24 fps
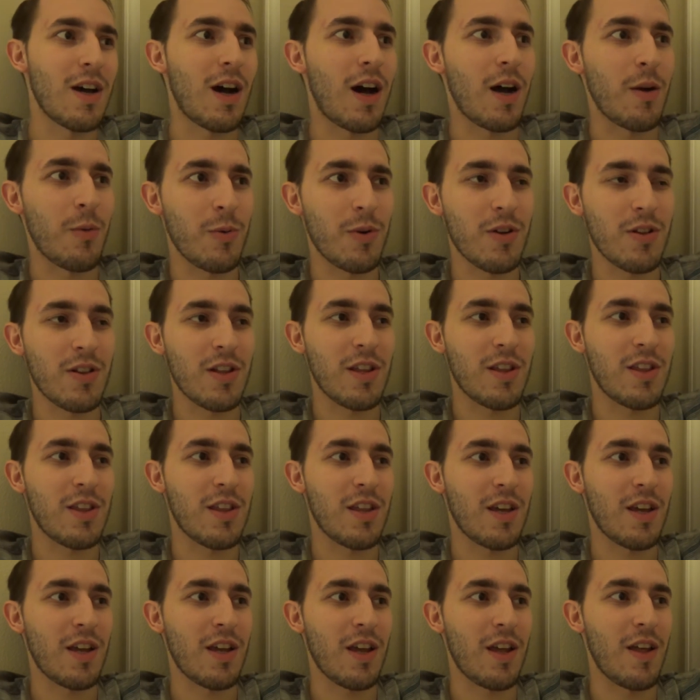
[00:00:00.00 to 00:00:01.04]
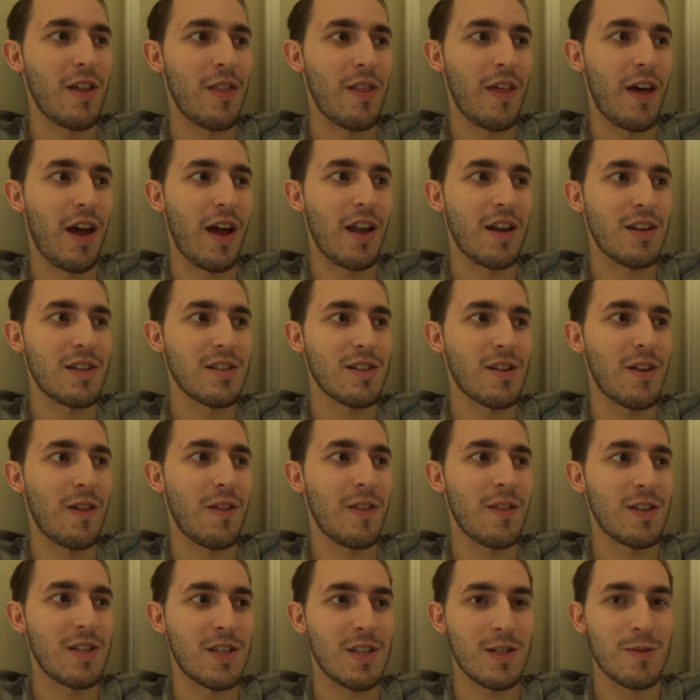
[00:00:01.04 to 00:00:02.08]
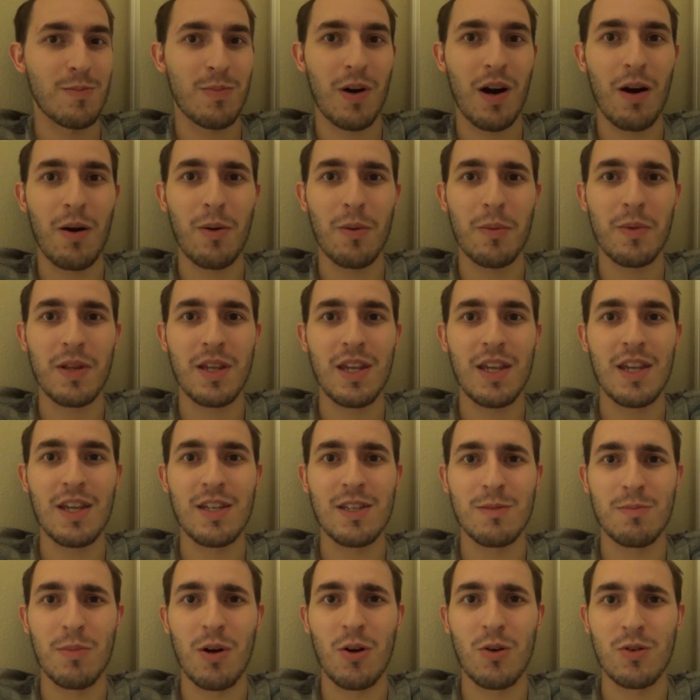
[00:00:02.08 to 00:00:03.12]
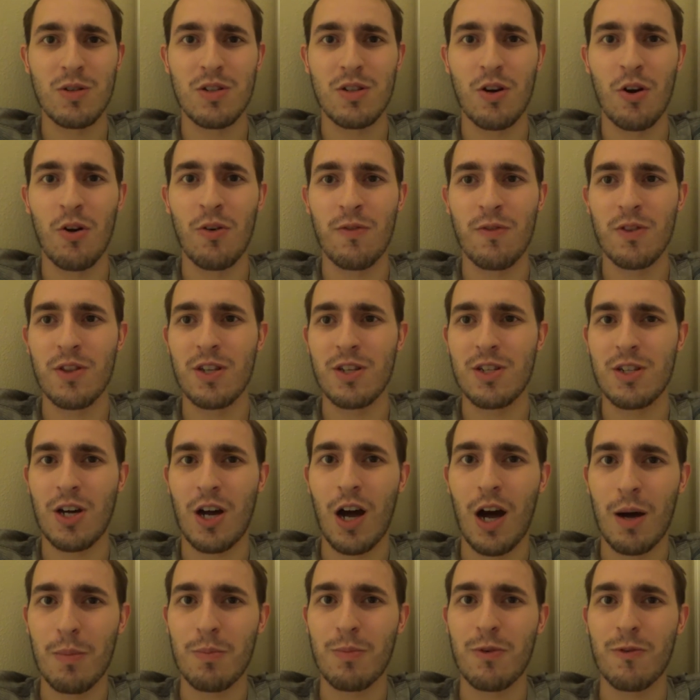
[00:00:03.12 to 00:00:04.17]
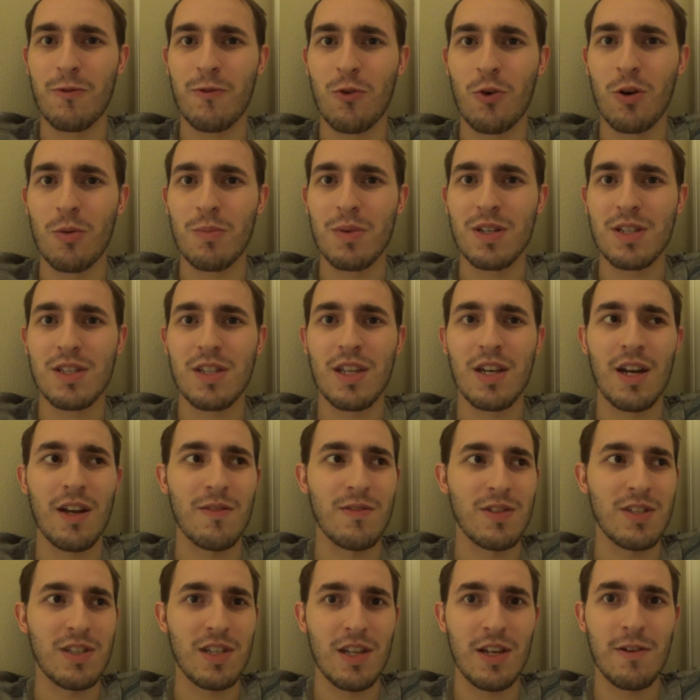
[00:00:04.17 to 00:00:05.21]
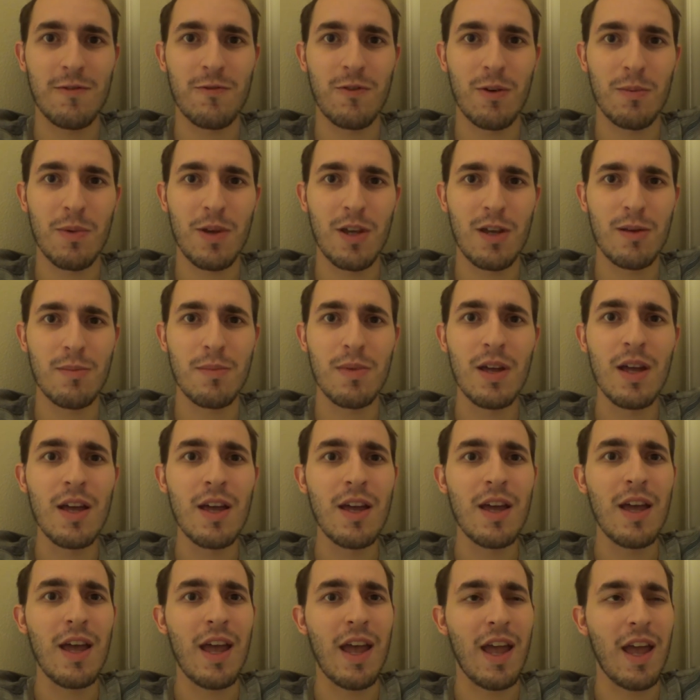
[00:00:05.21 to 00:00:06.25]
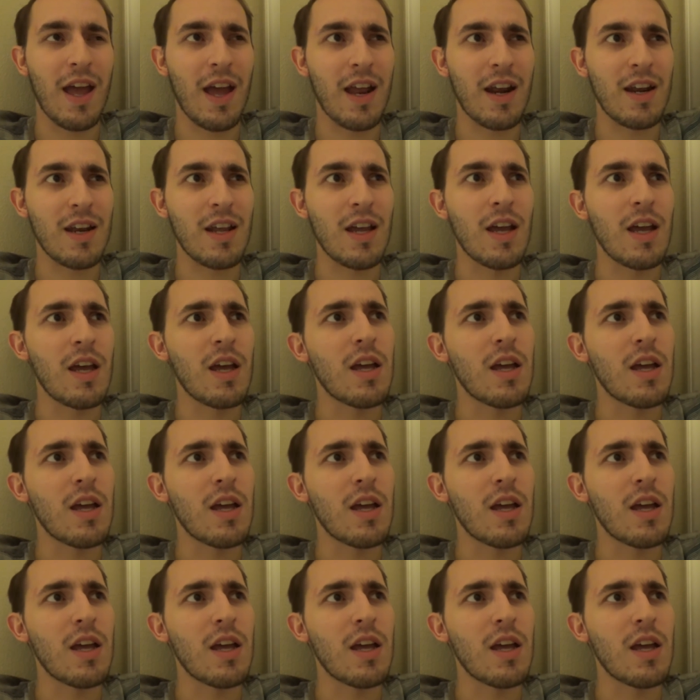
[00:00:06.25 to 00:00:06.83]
I really think that this is probably his most over-the-top performance that I've seen from him, and